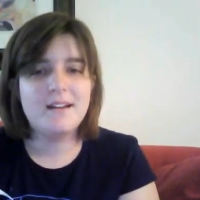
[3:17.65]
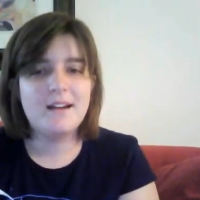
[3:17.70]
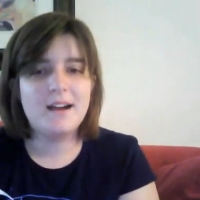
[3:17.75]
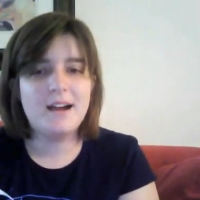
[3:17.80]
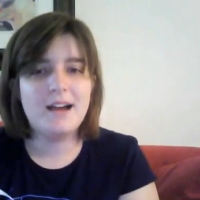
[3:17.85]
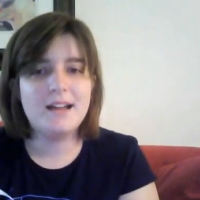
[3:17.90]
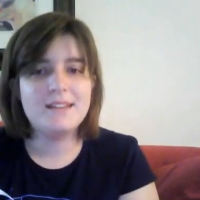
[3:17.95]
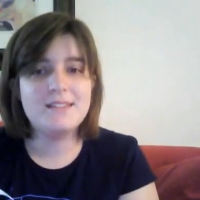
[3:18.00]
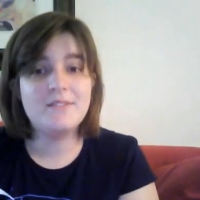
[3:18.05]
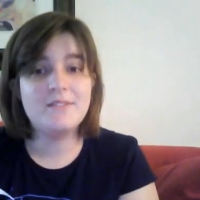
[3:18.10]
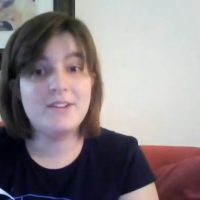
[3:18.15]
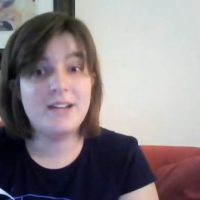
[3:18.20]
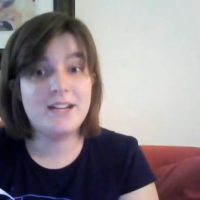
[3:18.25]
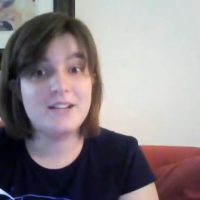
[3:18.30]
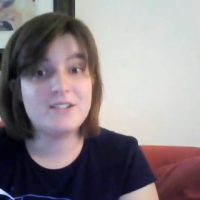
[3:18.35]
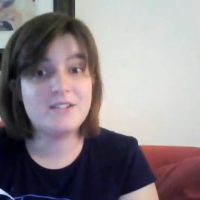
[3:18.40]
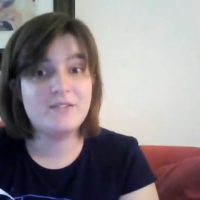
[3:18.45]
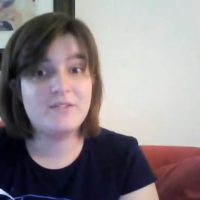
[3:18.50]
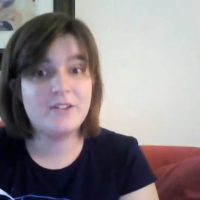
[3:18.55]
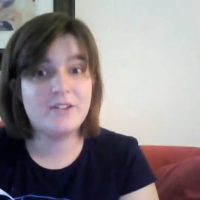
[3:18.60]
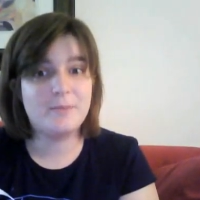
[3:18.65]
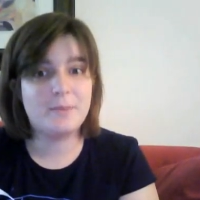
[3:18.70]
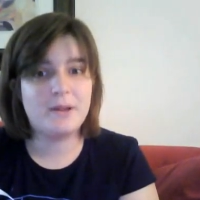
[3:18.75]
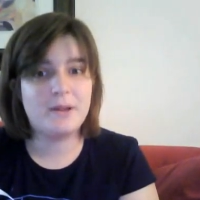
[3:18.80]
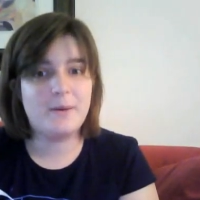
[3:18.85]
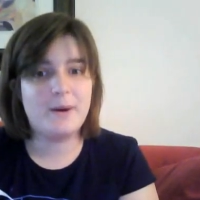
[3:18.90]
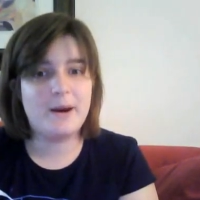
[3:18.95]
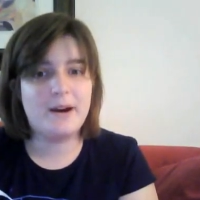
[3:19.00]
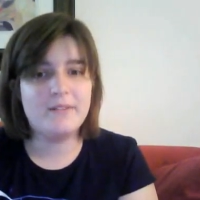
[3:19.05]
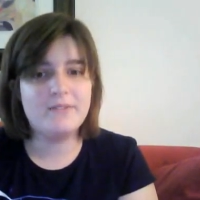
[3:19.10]
Uh, divination for a
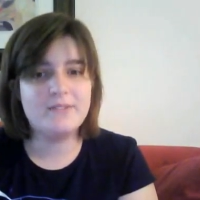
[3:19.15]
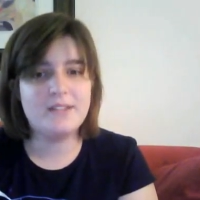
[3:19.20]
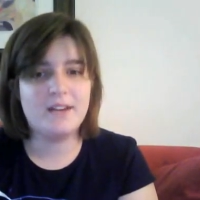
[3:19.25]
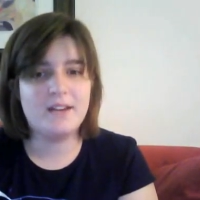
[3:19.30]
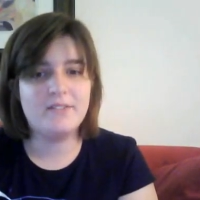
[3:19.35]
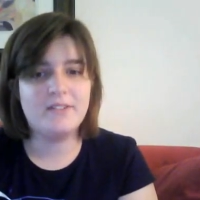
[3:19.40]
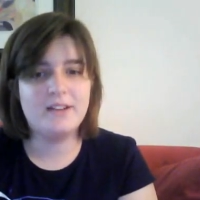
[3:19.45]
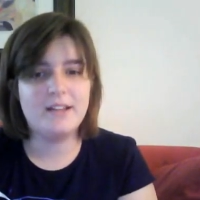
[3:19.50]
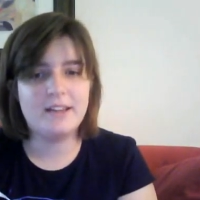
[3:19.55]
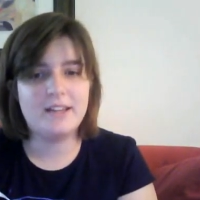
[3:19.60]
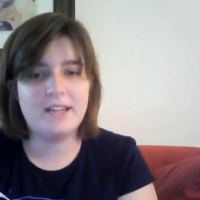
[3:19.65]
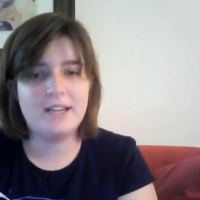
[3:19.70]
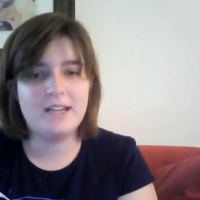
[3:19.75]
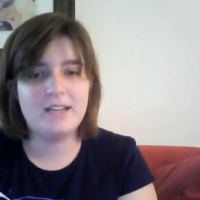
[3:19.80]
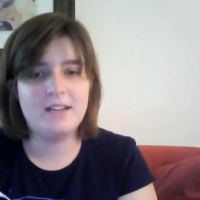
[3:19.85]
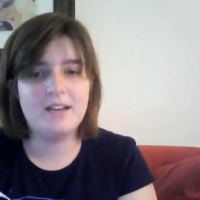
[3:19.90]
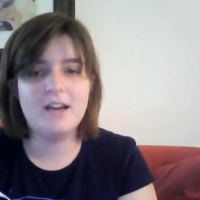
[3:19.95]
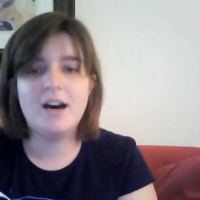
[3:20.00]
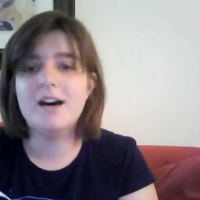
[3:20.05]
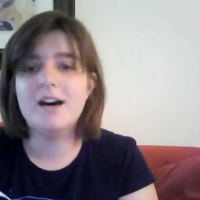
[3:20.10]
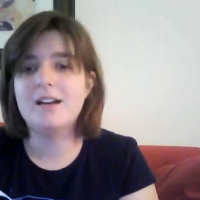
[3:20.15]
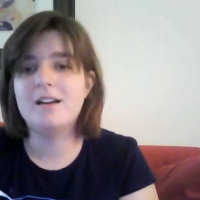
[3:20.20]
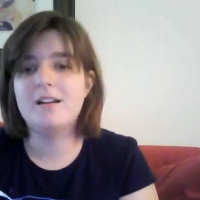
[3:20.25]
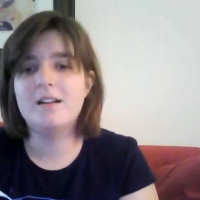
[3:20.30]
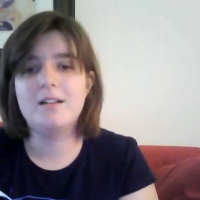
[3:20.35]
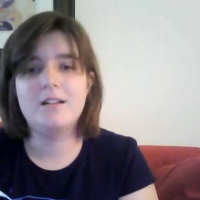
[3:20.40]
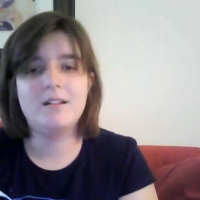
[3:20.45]
blow off, definitely. Not